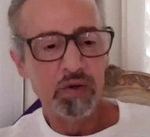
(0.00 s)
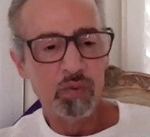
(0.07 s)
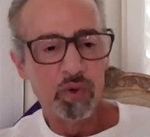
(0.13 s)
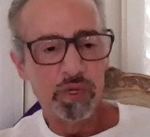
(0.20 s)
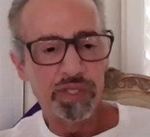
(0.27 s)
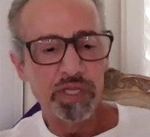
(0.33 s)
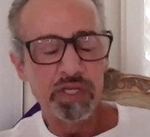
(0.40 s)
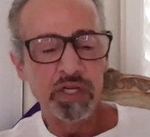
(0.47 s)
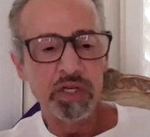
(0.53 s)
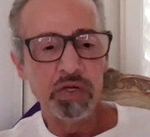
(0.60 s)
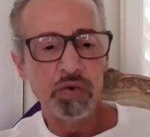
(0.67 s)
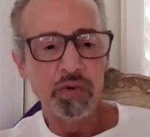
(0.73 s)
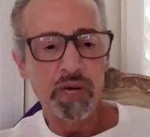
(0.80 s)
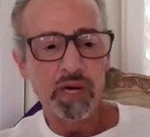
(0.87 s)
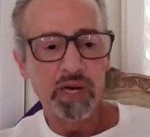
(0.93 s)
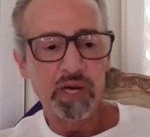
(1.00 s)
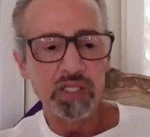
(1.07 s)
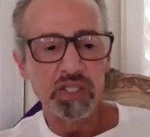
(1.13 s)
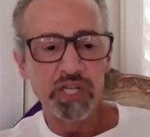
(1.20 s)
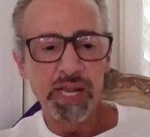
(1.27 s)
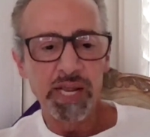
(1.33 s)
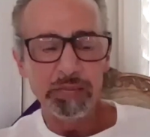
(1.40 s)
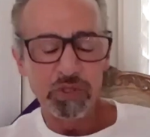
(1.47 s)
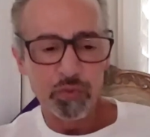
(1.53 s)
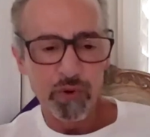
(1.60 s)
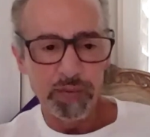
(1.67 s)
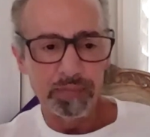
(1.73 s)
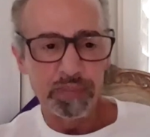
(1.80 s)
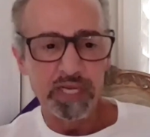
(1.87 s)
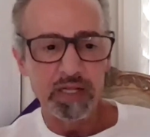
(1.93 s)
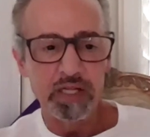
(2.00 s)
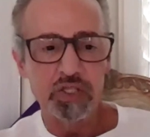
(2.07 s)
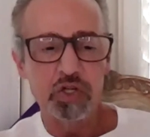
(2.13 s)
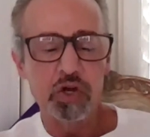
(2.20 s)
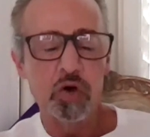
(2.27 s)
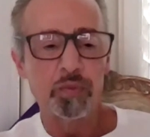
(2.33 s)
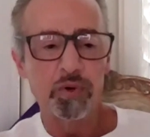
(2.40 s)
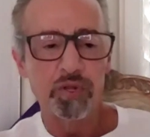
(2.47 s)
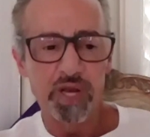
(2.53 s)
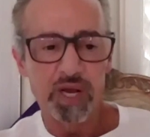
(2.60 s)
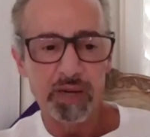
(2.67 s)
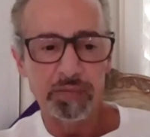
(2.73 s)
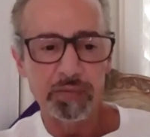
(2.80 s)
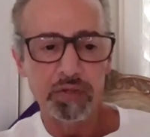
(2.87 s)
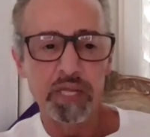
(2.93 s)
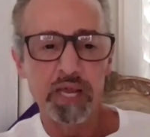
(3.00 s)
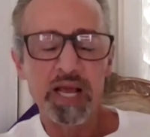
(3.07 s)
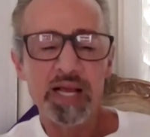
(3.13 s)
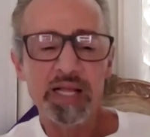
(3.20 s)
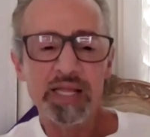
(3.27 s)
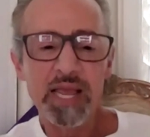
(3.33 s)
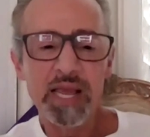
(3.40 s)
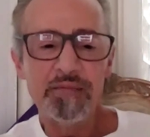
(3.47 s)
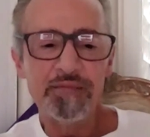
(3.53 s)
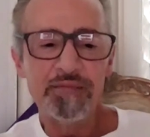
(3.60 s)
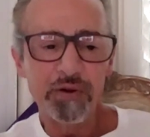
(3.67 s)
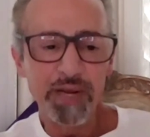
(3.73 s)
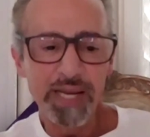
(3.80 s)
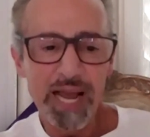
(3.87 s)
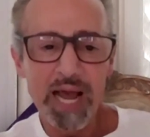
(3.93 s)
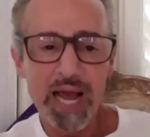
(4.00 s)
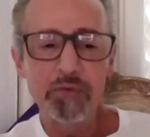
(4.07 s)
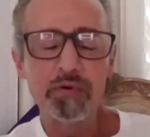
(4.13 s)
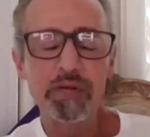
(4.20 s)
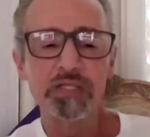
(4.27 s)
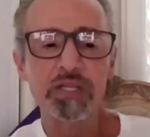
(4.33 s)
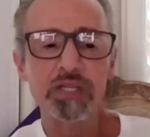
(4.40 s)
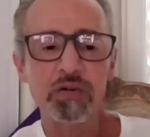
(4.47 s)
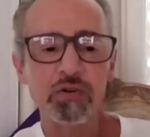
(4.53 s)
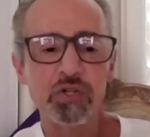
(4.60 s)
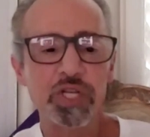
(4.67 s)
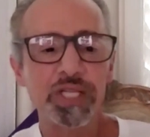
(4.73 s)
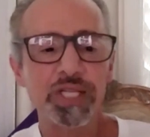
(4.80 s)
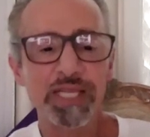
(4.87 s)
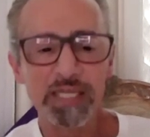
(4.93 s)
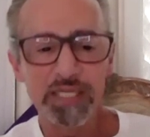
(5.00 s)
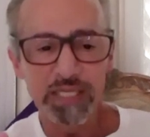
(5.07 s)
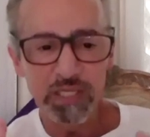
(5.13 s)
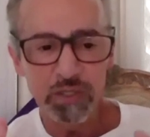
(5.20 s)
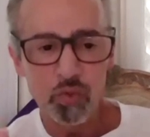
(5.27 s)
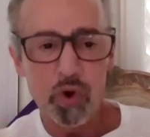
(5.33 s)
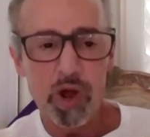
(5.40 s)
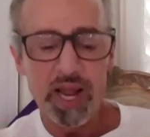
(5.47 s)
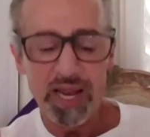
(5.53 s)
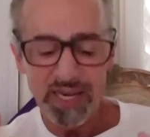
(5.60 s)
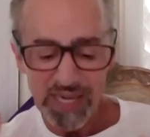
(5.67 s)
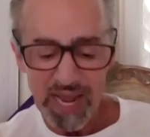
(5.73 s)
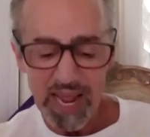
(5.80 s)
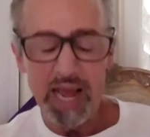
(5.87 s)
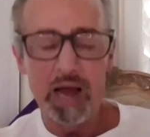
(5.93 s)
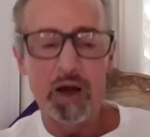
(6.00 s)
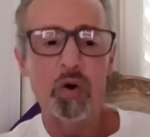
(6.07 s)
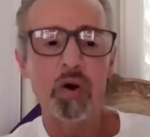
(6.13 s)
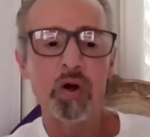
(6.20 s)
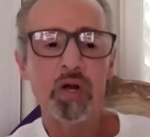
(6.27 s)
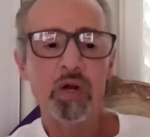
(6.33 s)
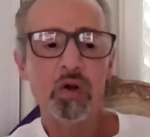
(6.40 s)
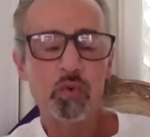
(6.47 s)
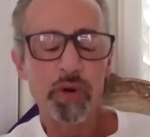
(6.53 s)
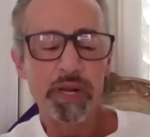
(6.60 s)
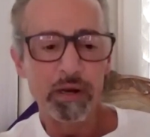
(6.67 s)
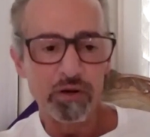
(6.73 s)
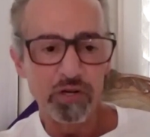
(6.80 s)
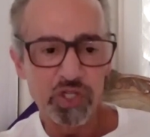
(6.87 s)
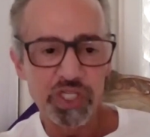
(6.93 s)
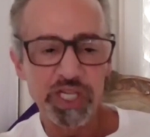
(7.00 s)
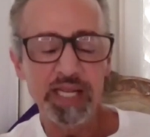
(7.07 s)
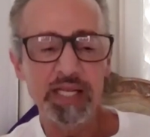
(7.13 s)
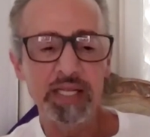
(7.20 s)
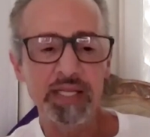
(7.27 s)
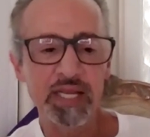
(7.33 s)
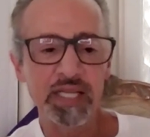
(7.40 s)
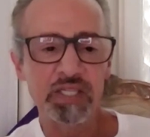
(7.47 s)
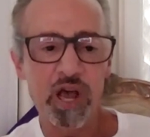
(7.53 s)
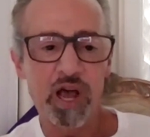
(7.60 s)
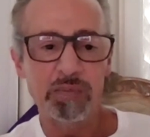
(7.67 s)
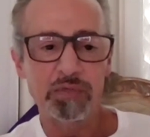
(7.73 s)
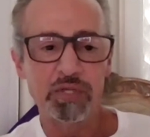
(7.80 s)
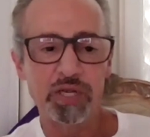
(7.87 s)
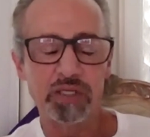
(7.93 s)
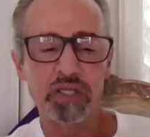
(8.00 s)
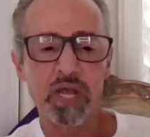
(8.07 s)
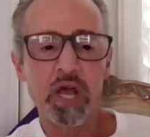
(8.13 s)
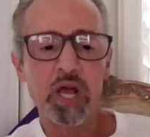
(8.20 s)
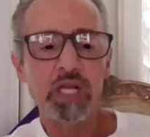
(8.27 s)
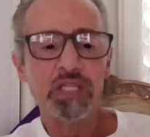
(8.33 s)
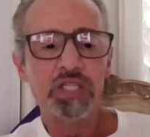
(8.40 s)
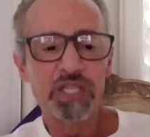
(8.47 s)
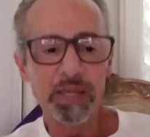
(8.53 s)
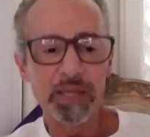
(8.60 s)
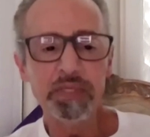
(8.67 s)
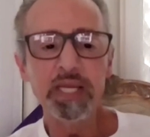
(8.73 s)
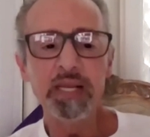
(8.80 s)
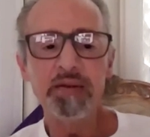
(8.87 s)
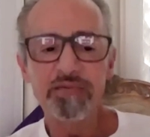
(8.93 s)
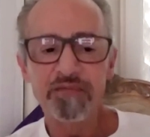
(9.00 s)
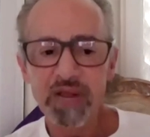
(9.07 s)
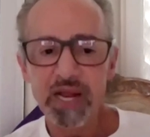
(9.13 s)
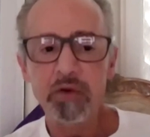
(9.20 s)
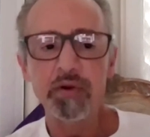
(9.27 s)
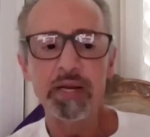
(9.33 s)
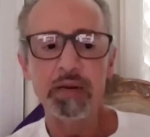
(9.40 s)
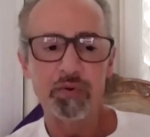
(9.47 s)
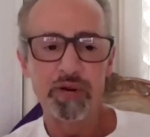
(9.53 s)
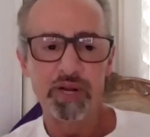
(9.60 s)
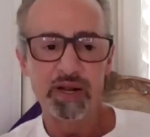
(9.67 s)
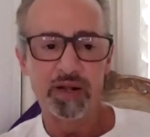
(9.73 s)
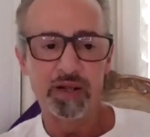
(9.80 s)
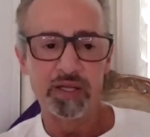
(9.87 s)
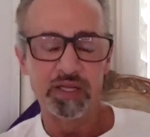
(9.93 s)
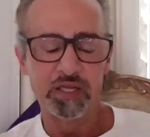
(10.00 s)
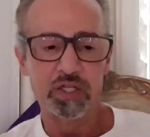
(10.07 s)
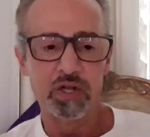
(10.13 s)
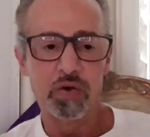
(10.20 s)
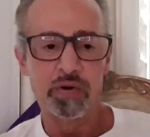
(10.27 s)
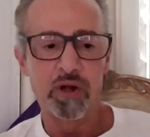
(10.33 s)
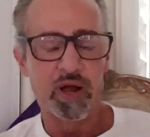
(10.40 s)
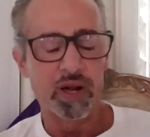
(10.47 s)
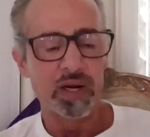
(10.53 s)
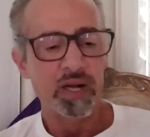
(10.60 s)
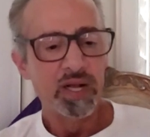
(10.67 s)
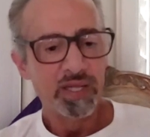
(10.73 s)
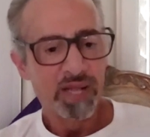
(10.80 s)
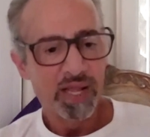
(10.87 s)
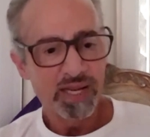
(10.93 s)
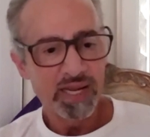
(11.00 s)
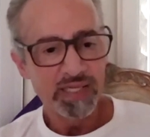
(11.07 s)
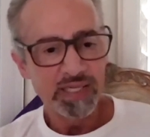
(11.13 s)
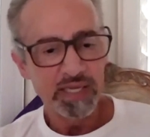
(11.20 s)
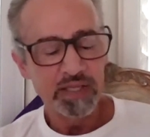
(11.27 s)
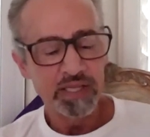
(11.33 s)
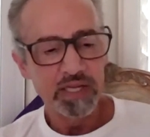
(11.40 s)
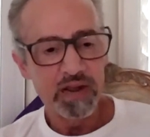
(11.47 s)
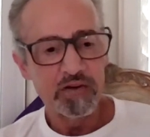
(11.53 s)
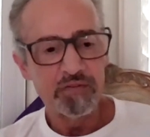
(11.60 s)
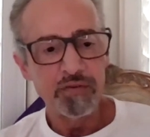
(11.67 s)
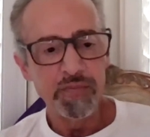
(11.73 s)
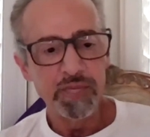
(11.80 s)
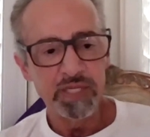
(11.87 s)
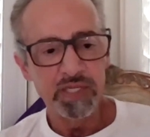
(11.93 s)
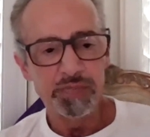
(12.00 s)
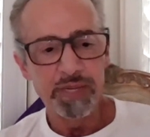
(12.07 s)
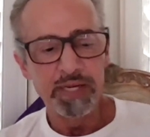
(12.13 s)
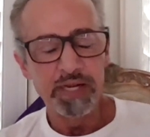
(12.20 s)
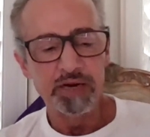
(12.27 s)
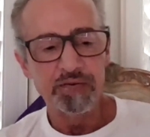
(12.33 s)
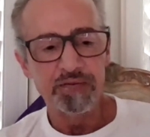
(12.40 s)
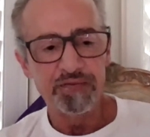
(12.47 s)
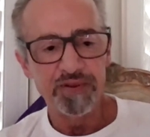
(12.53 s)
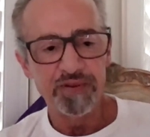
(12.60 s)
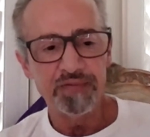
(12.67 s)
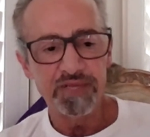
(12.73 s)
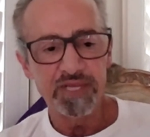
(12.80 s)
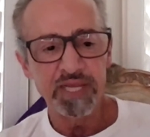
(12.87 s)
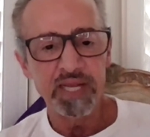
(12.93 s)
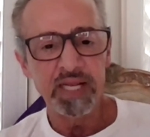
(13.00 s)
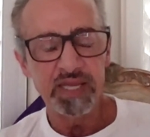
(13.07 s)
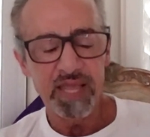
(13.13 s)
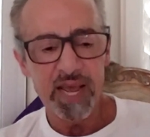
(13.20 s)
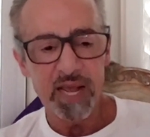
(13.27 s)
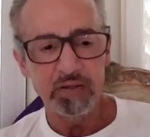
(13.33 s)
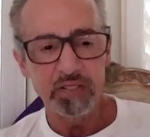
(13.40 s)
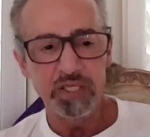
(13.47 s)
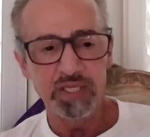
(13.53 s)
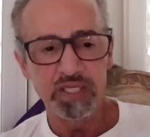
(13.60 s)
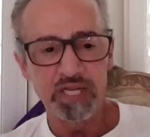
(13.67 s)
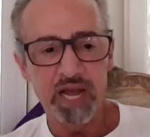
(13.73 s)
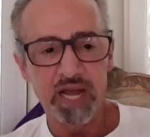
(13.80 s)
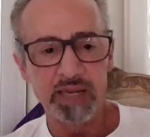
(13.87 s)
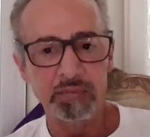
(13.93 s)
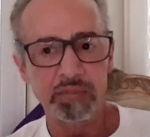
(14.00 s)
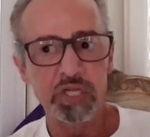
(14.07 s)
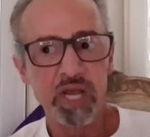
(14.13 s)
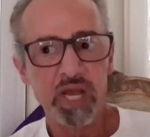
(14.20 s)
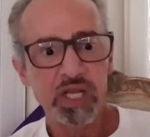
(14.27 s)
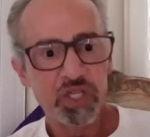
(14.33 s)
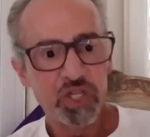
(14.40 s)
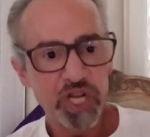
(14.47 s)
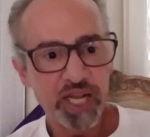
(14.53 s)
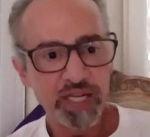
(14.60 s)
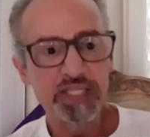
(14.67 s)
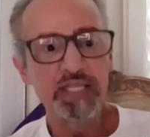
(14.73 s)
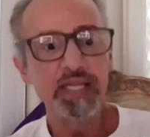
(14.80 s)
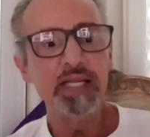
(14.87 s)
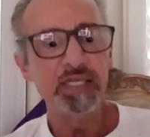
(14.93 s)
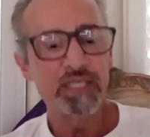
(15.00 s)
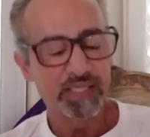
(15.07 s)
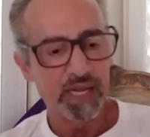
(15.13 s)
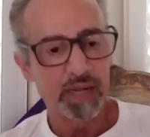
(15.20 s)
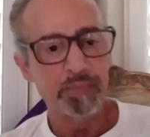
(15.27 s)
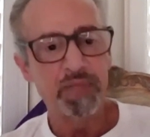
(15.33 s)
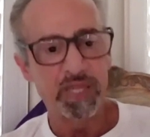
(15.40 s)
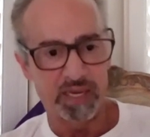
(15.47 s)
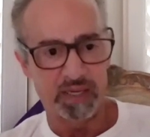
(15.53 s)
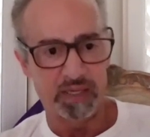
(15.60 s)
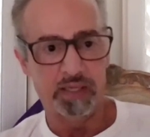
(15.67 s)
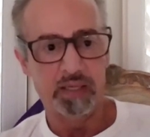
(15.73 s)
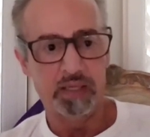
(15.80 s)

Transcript: with the new James Webb telescope or the Hubble. They have very high resolution. This is why now we are seeing these objects. Something very real is going on. Like I said, the government has been here 15,000 times chasing something